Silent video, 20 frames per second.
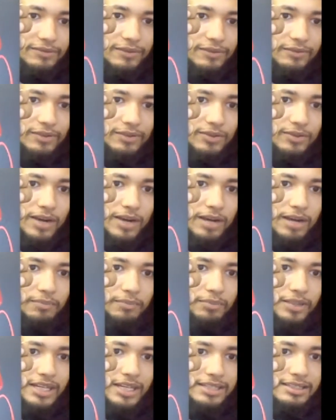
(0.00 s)
50 Watt
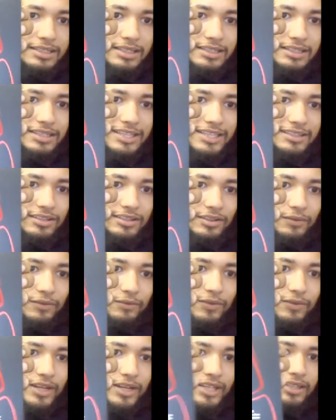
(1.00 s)
Plus, it says in the
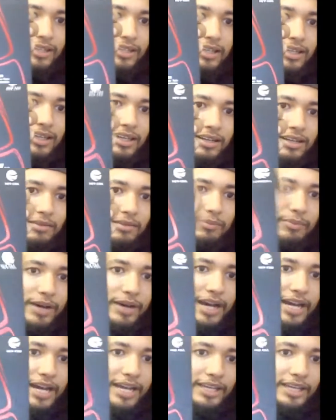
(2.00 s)
front
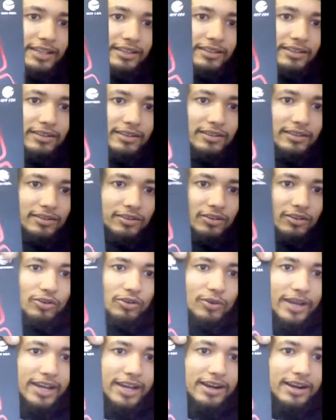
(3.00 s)
by
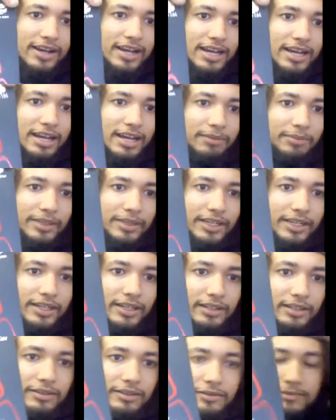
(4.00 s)
New Era up here.